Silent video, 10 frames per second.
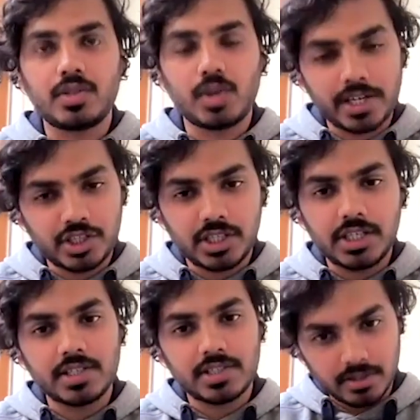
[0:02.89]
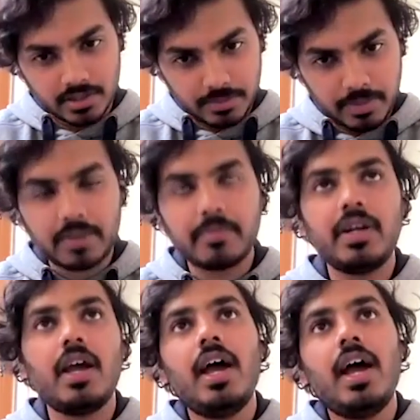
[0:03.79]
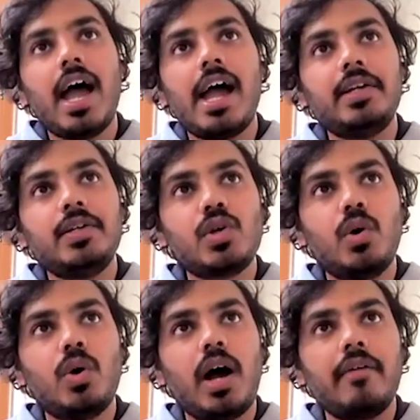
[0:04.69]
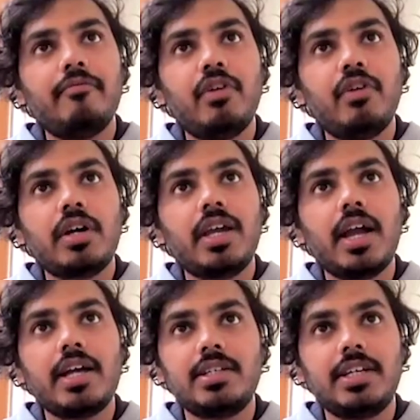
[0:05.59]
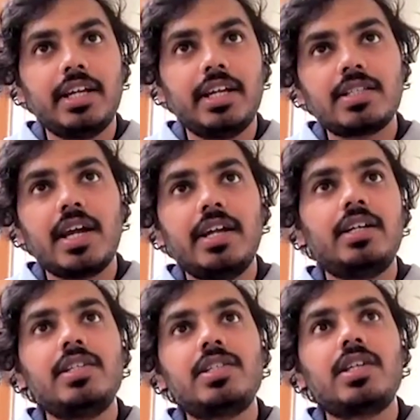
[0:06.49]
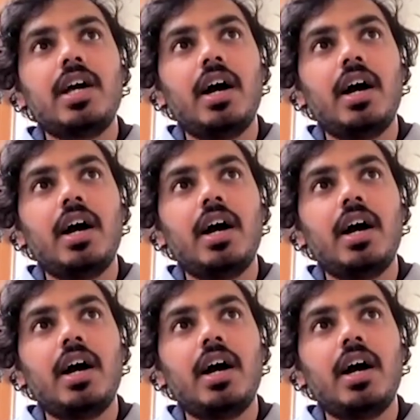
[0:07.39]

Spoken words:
So IGD is the department, and so I'm working as a data scientist,